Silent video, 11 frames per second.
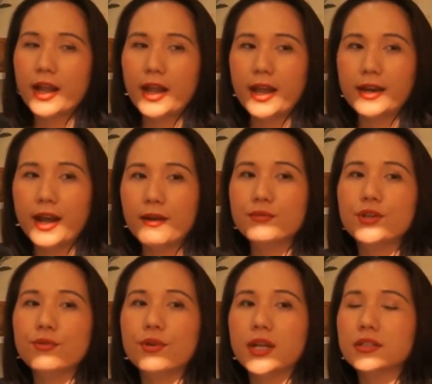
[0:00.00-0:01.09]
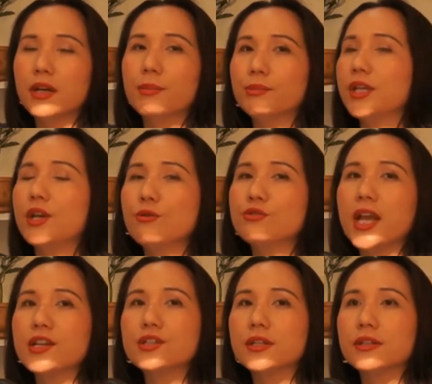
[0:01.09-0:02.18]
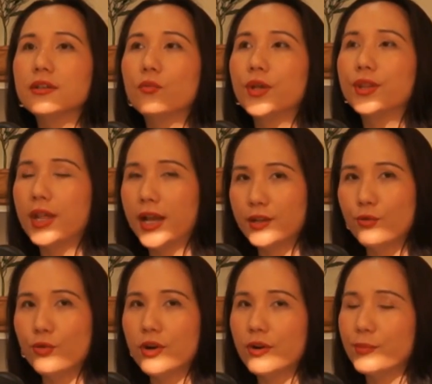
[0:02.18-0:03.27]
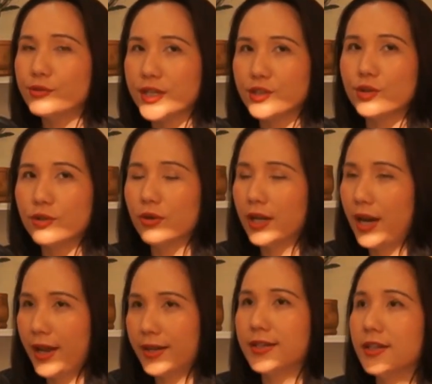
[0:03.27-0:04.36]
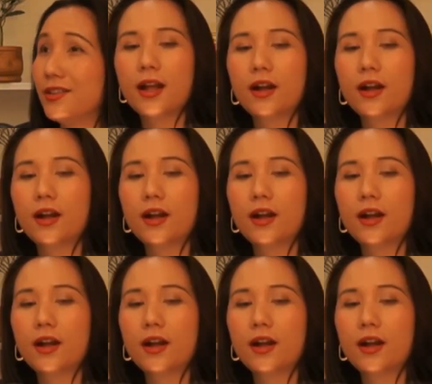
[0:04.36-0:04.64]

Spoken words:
and help you in terms of negotiation with your potential client.